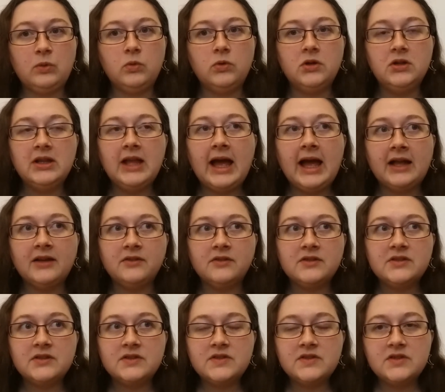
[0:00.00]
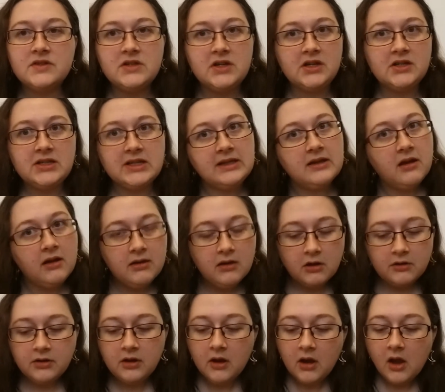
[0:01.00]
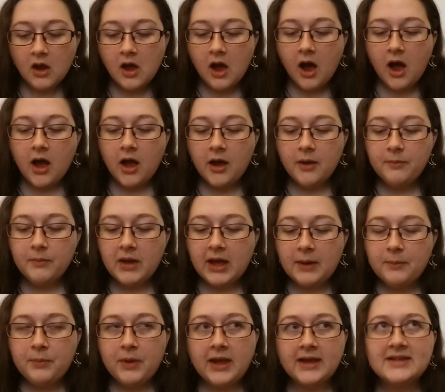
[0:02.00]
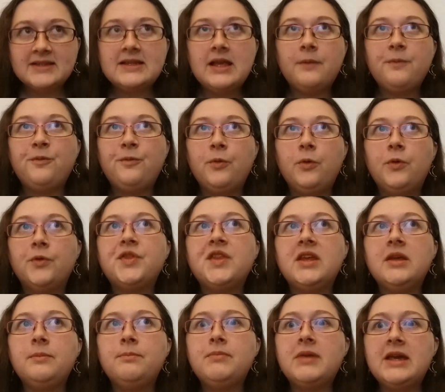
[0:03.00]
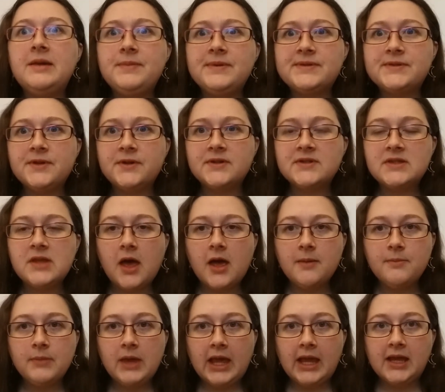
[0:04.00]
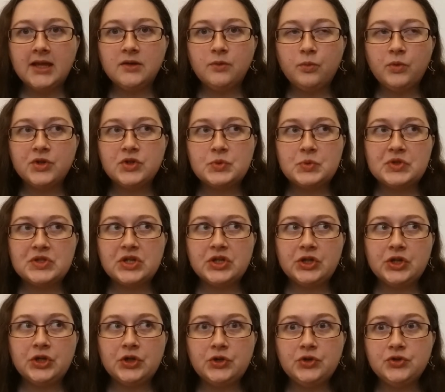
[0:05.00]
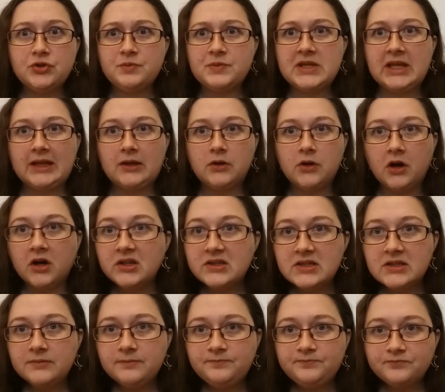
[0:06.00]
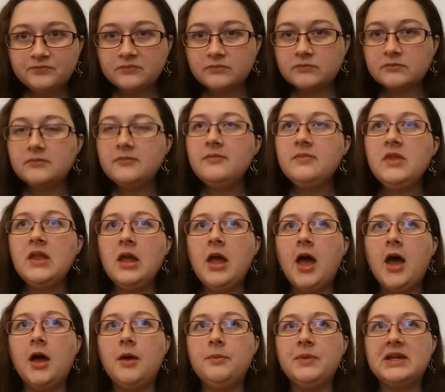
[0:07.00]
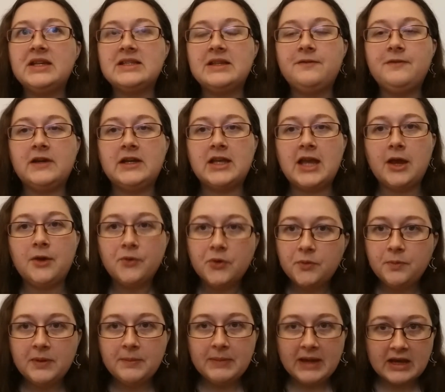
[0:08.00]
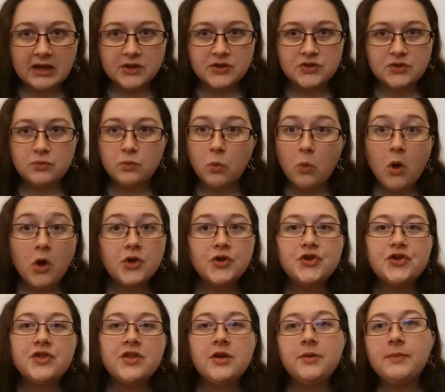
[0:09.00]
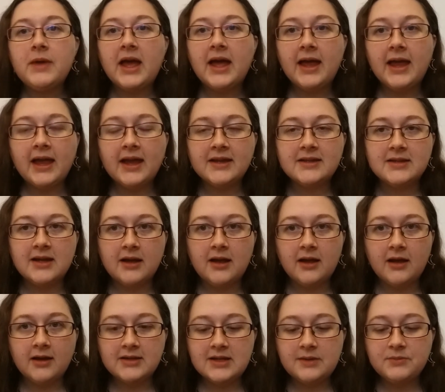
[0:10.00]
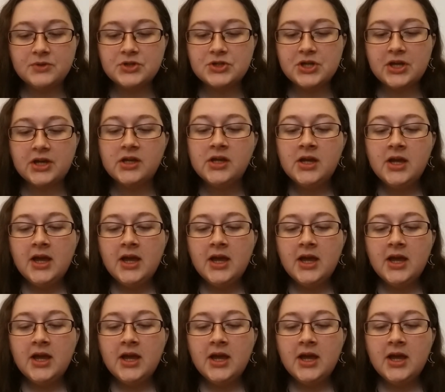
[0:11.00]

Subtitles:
wool and sturdy nylon, except for the baby socks that I made, which was 100% cotton. Because I figured it would be better to wash them at a high temperature